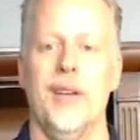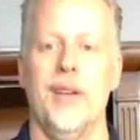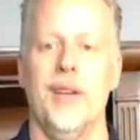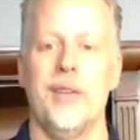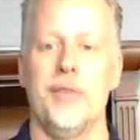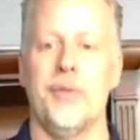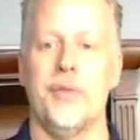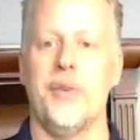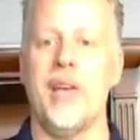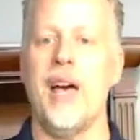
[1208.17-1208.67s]

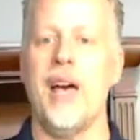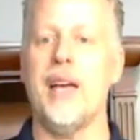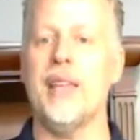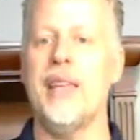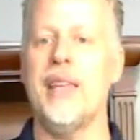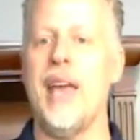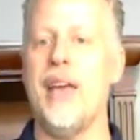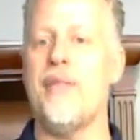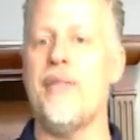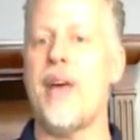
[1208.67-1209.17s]
So
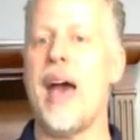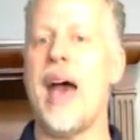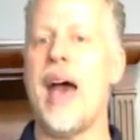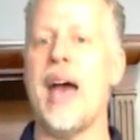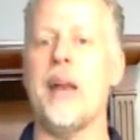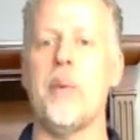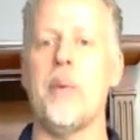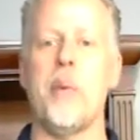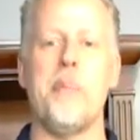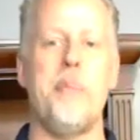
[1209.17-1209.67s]
God gave
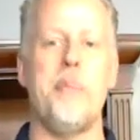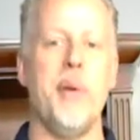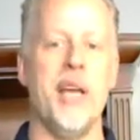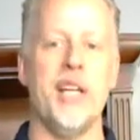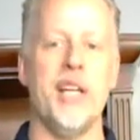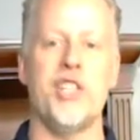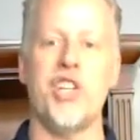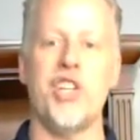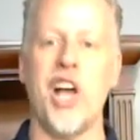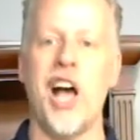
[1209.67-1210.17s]
Adam a
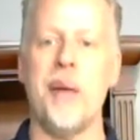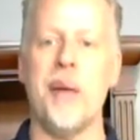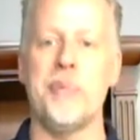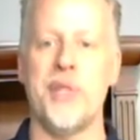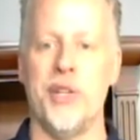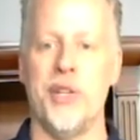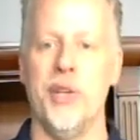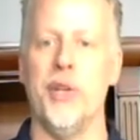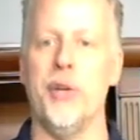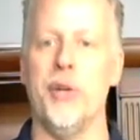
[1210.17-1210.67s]
big job
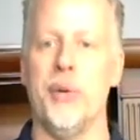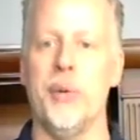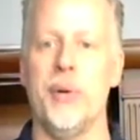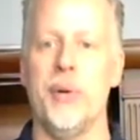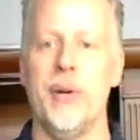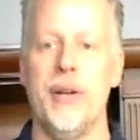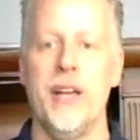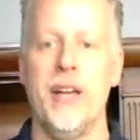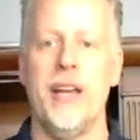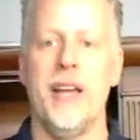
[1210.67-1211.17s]
to do.
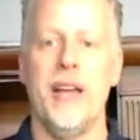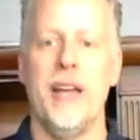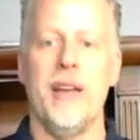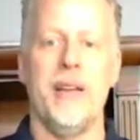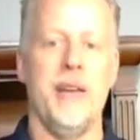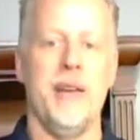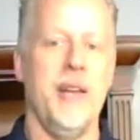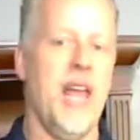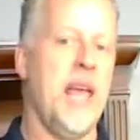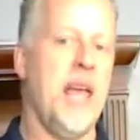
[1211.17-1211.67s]

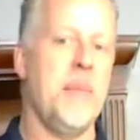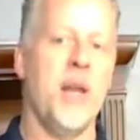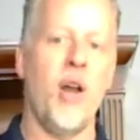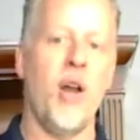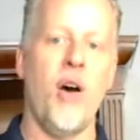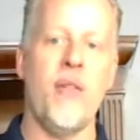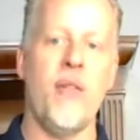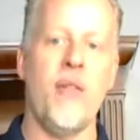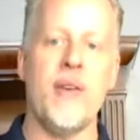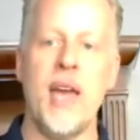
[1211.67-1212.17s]
Naming
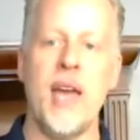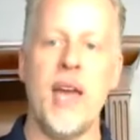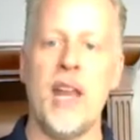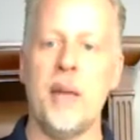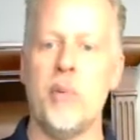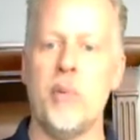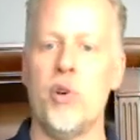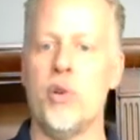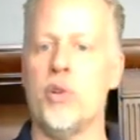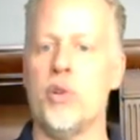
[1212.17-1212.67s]
all the
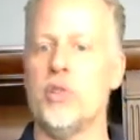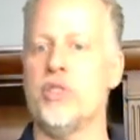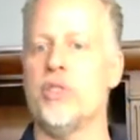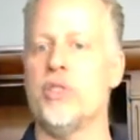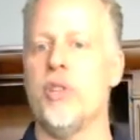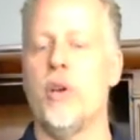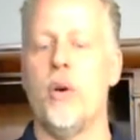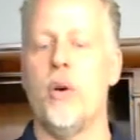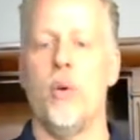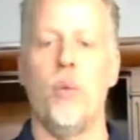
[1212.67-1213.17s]
animals,
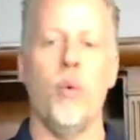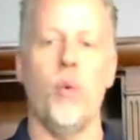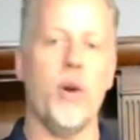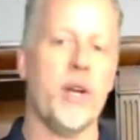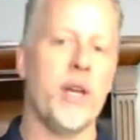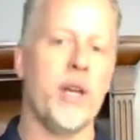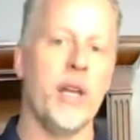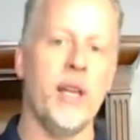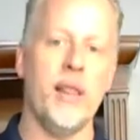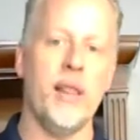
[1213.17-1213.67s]

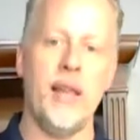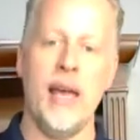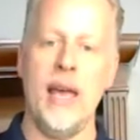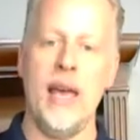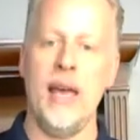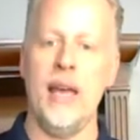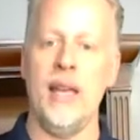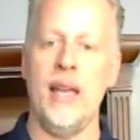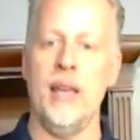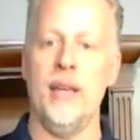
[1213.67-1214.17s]
working the
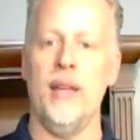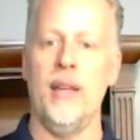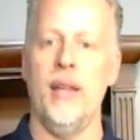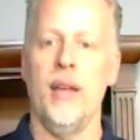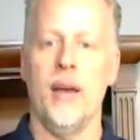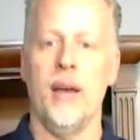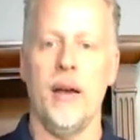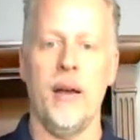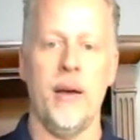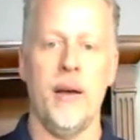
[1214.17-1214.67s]
land,
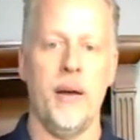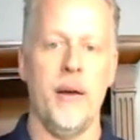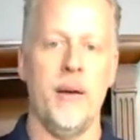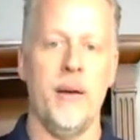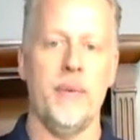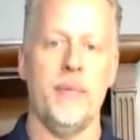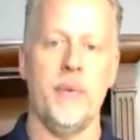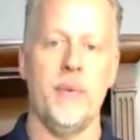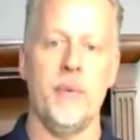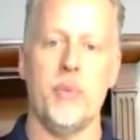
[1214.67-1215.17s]

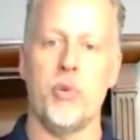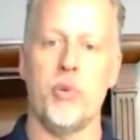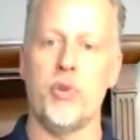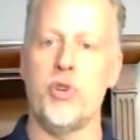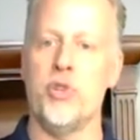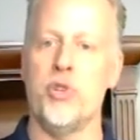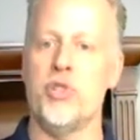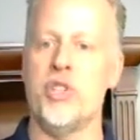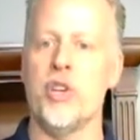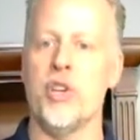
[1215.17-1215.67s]

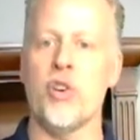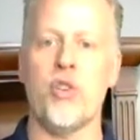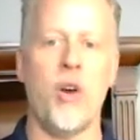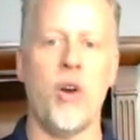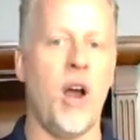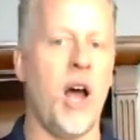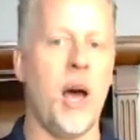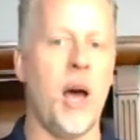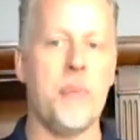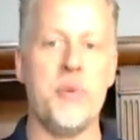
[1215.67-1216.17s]
producing
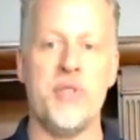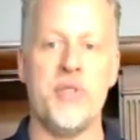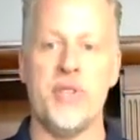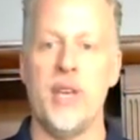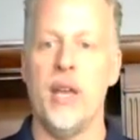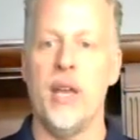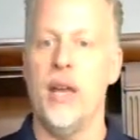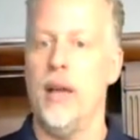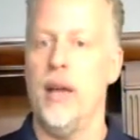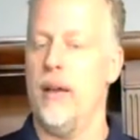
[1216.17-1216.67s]

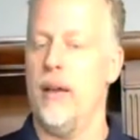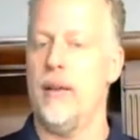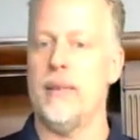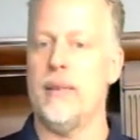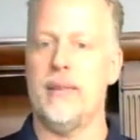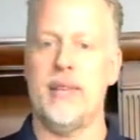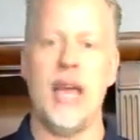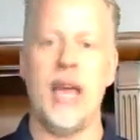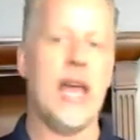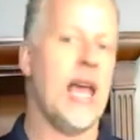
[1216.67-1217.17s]
crops,
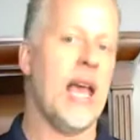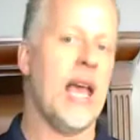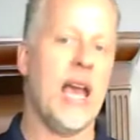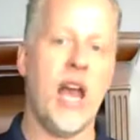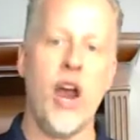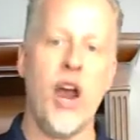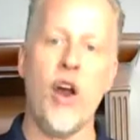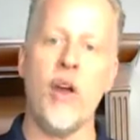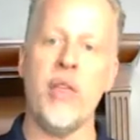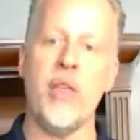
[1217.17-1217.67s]
taking
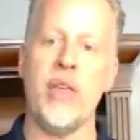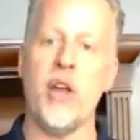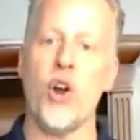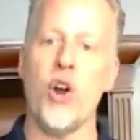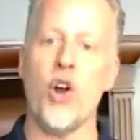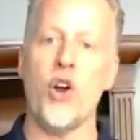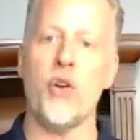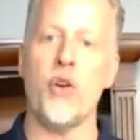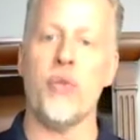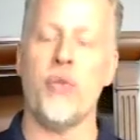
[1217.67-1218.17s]
care of the
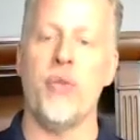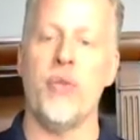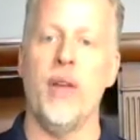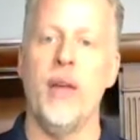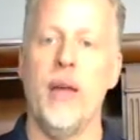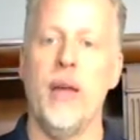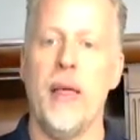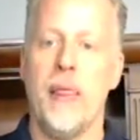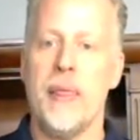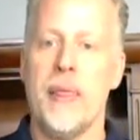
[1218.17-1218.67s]
earth.
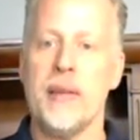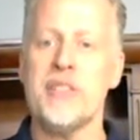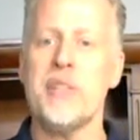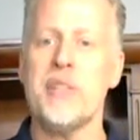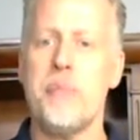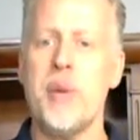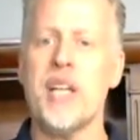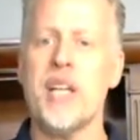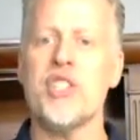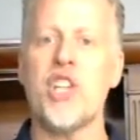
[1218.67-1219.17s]
This
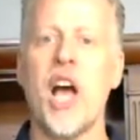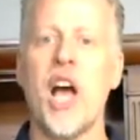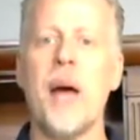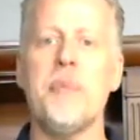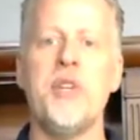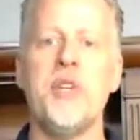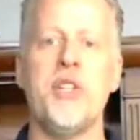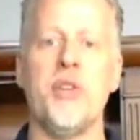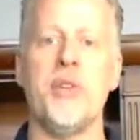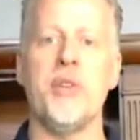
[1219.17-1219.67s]
is a big
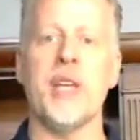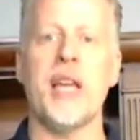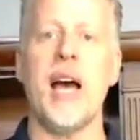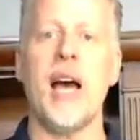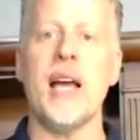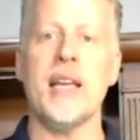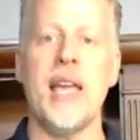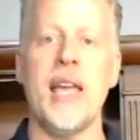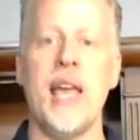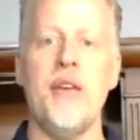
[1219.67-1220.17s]
job to do that
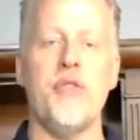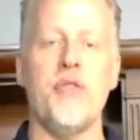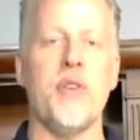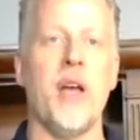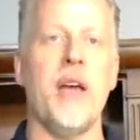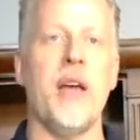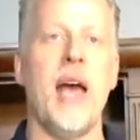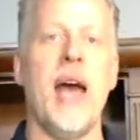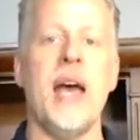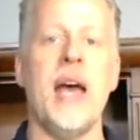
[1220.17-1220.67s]
God gave
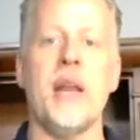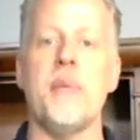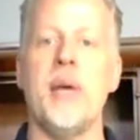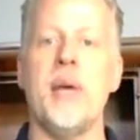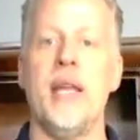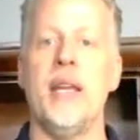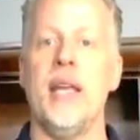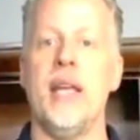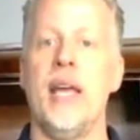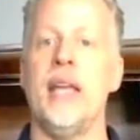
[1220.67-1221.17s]
Adam,
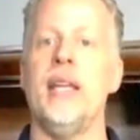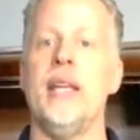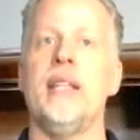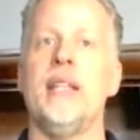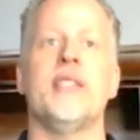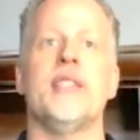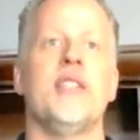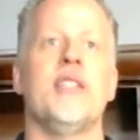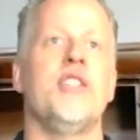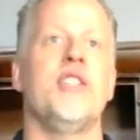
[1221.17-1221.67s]
and he
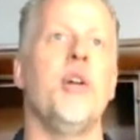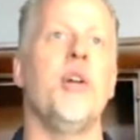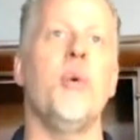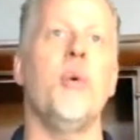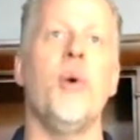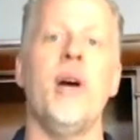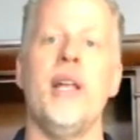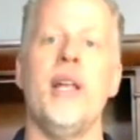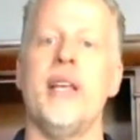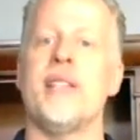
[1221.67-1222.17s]
said, you know
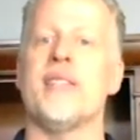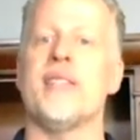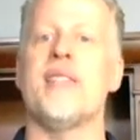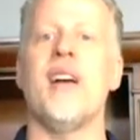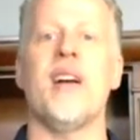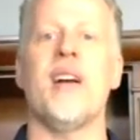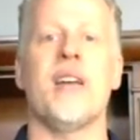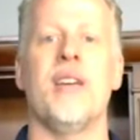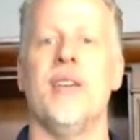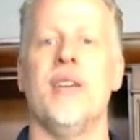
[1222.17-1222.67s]
what? It's
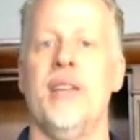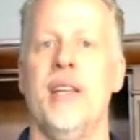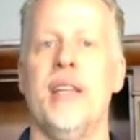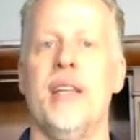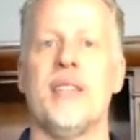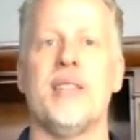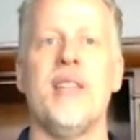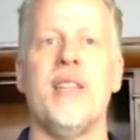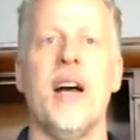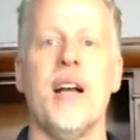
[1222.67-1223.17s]
not good.
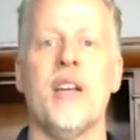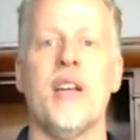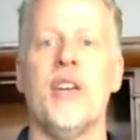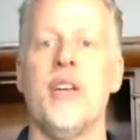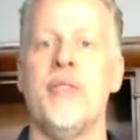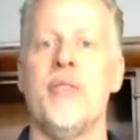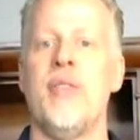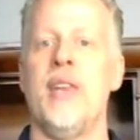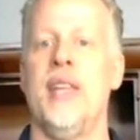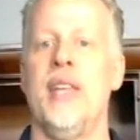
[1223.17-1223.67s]
It's not
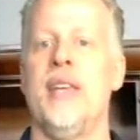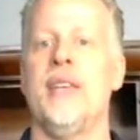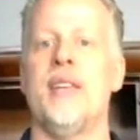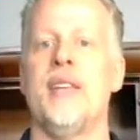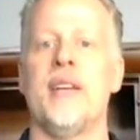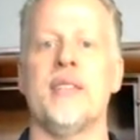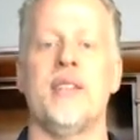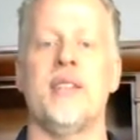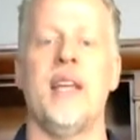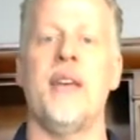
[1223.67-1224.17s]
good that he
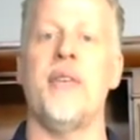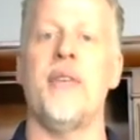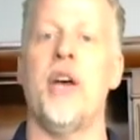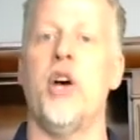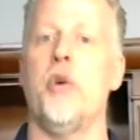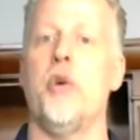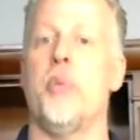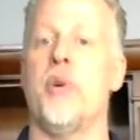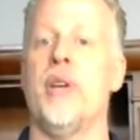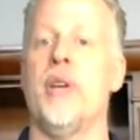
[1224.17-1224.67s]
doesn't have a
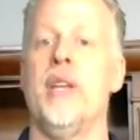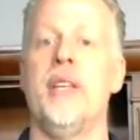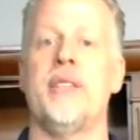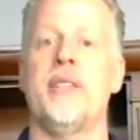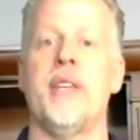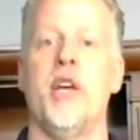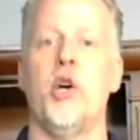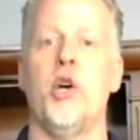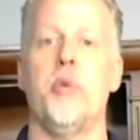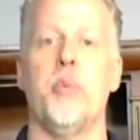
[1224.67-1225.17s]
helper. He needs
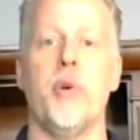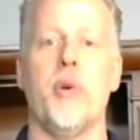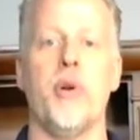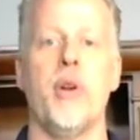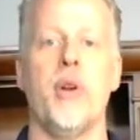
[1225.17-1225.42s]
a helper.